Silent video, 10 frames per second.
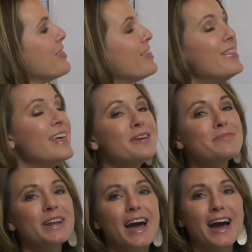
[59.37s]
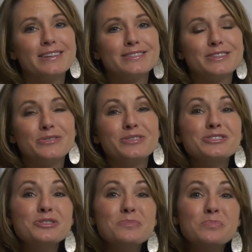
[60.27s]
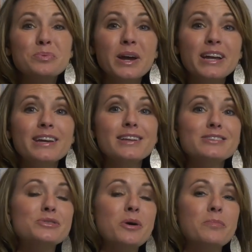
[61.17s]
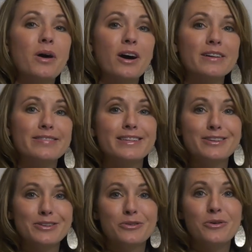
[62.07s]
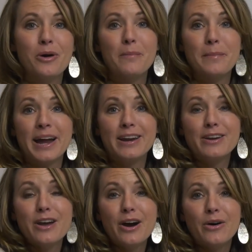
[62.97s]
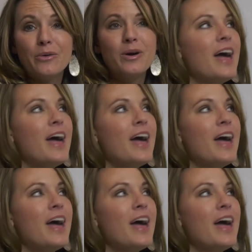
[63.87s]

Then I'm going to ask you to break it into a part that you might know